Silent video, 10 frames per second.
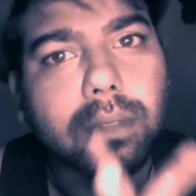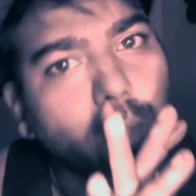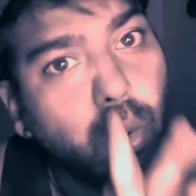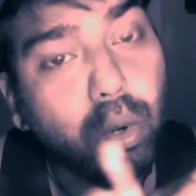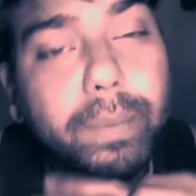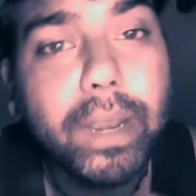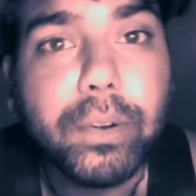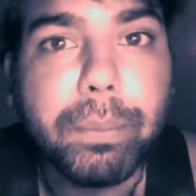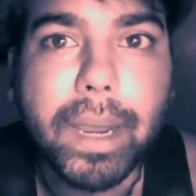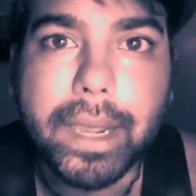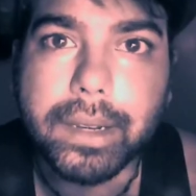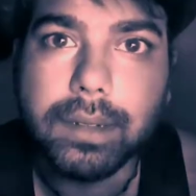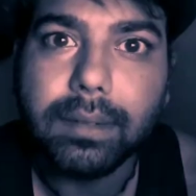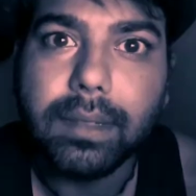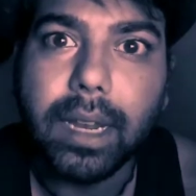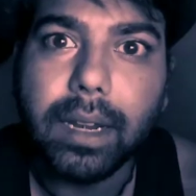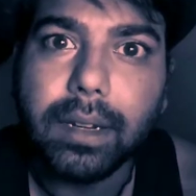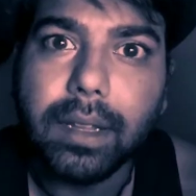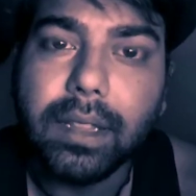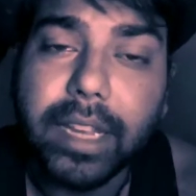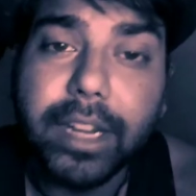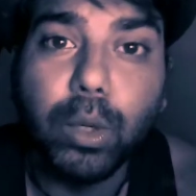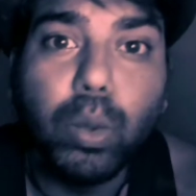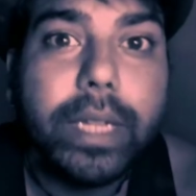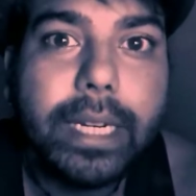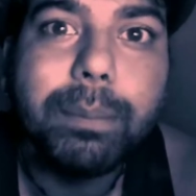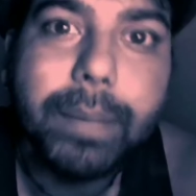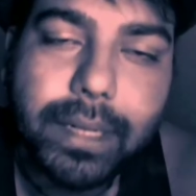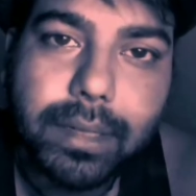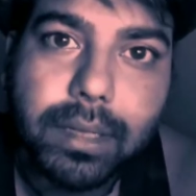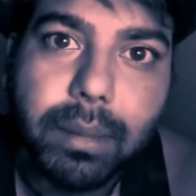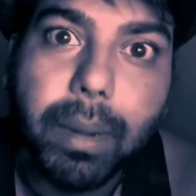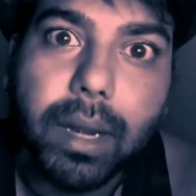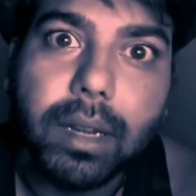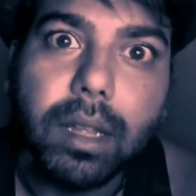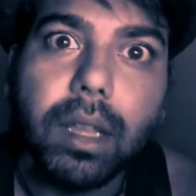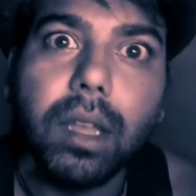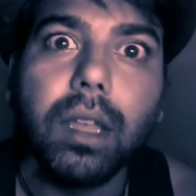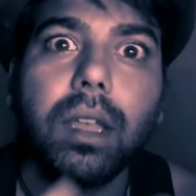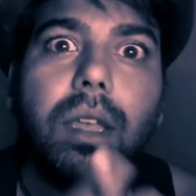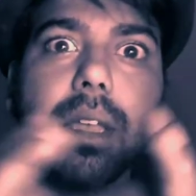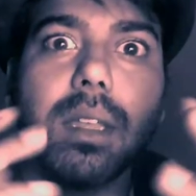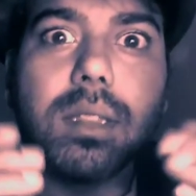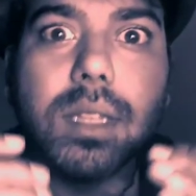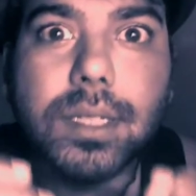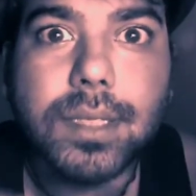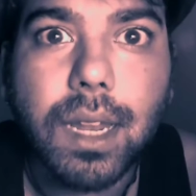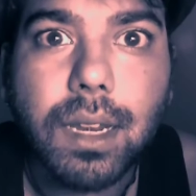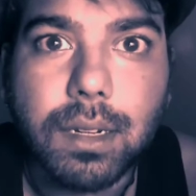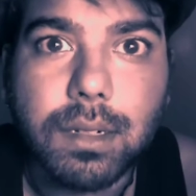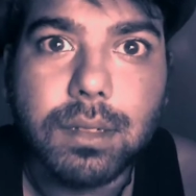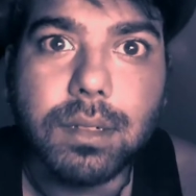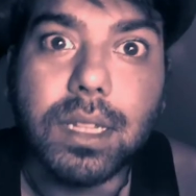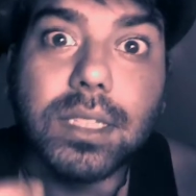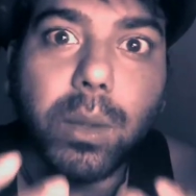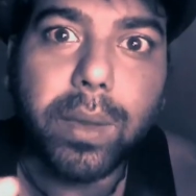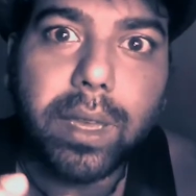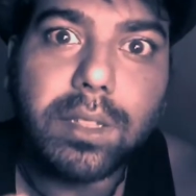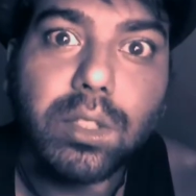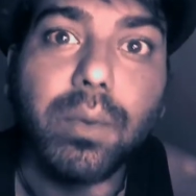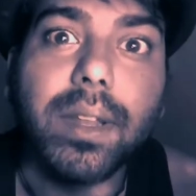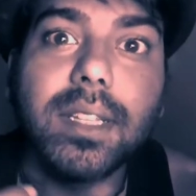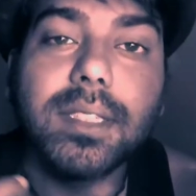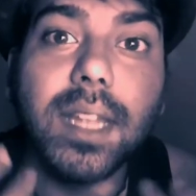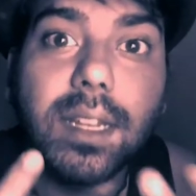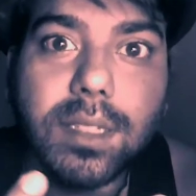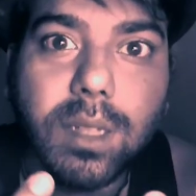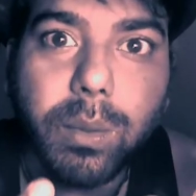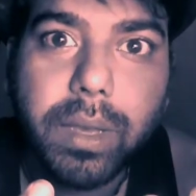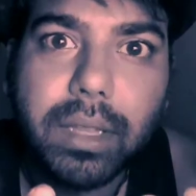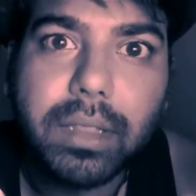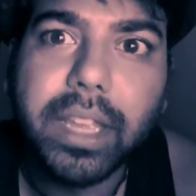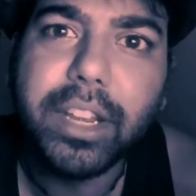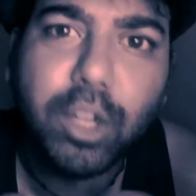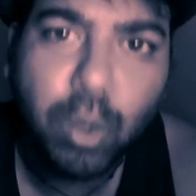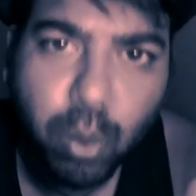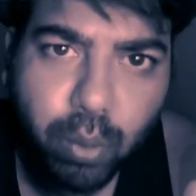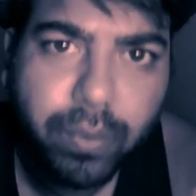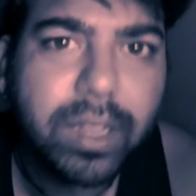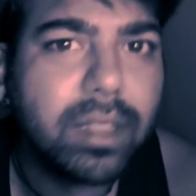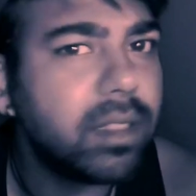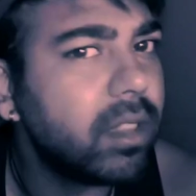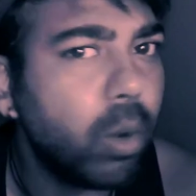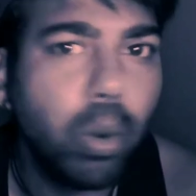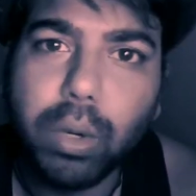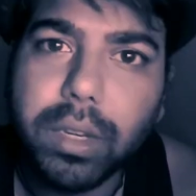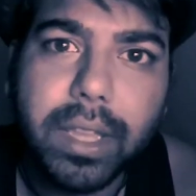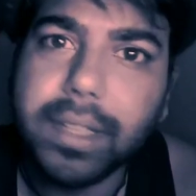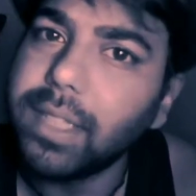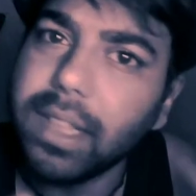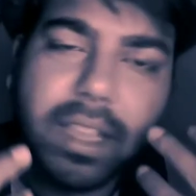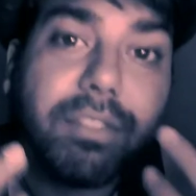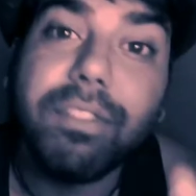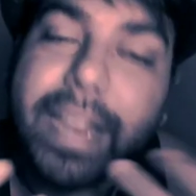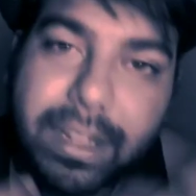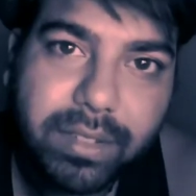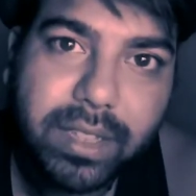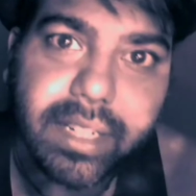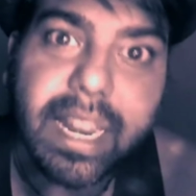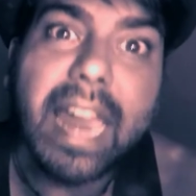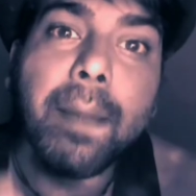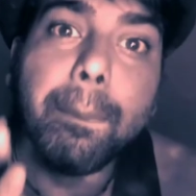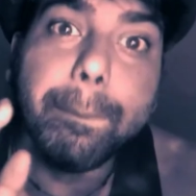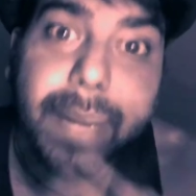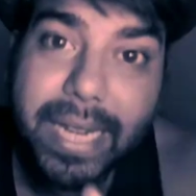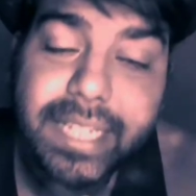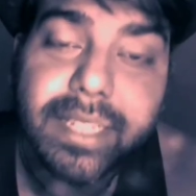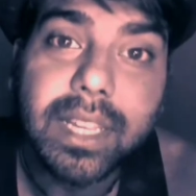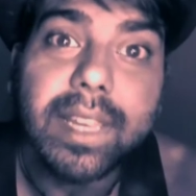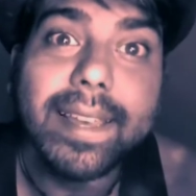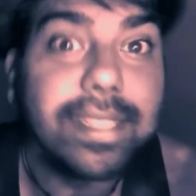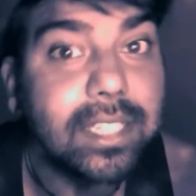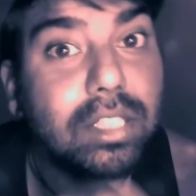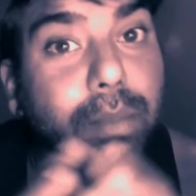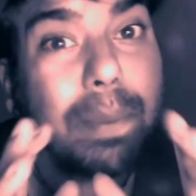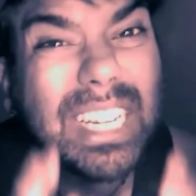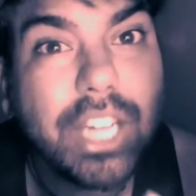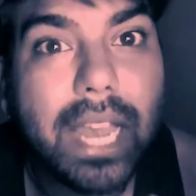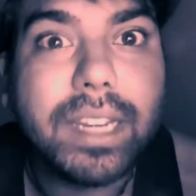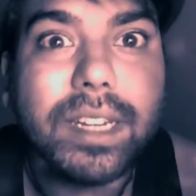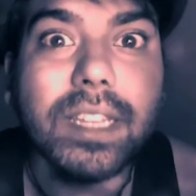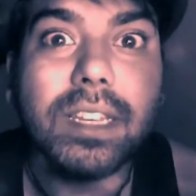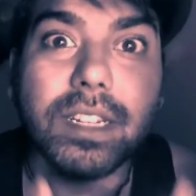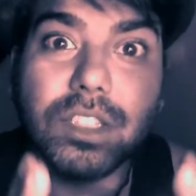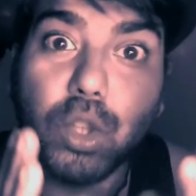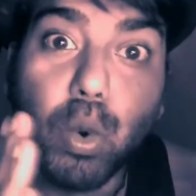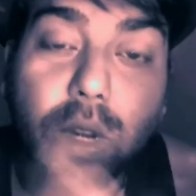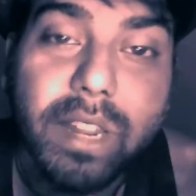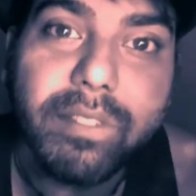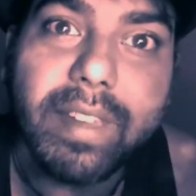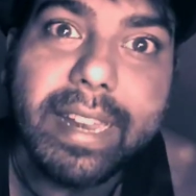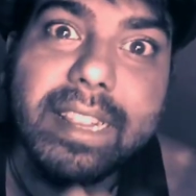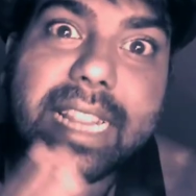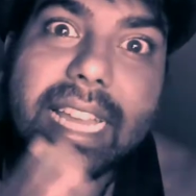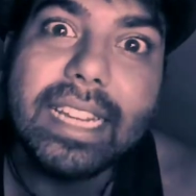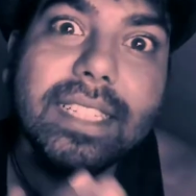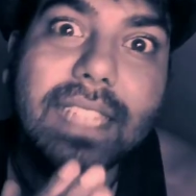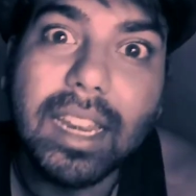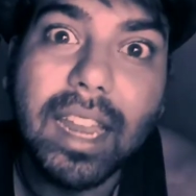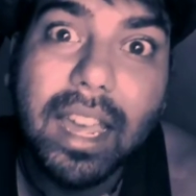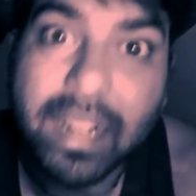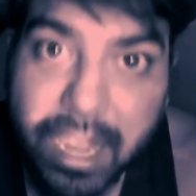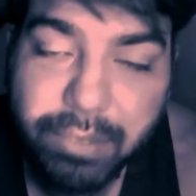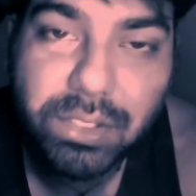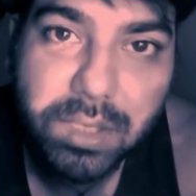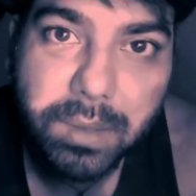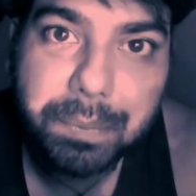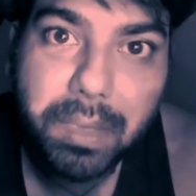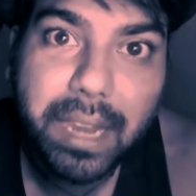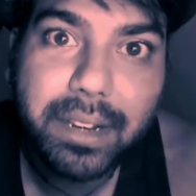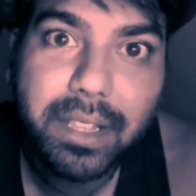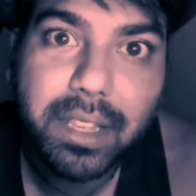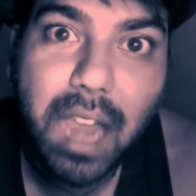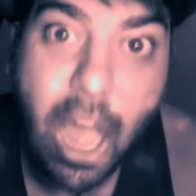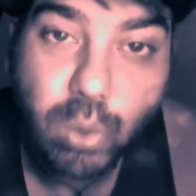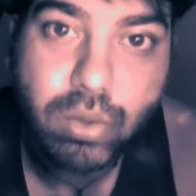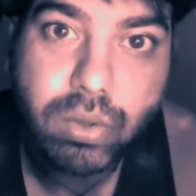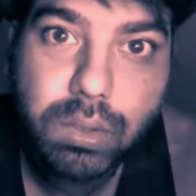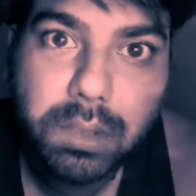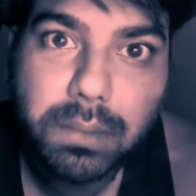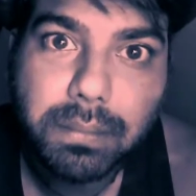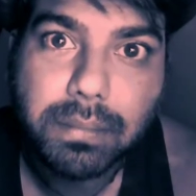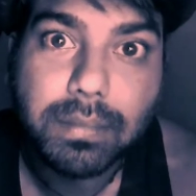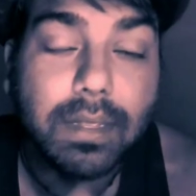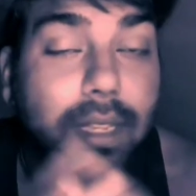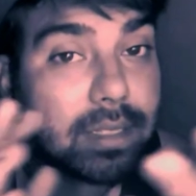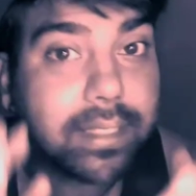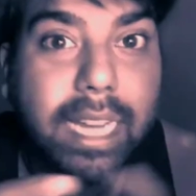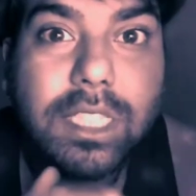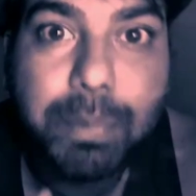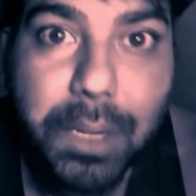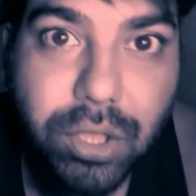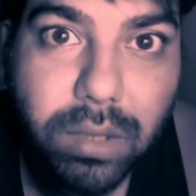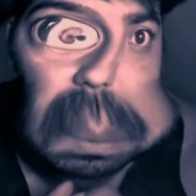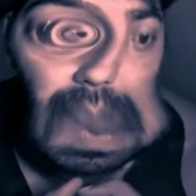The old man replied that they do eat meat, but the sun is away. So when the sun is away, they do with the oat cakes and they're fine with it. And meat is a speciality. It's only when their son arrives at their house. It's that special.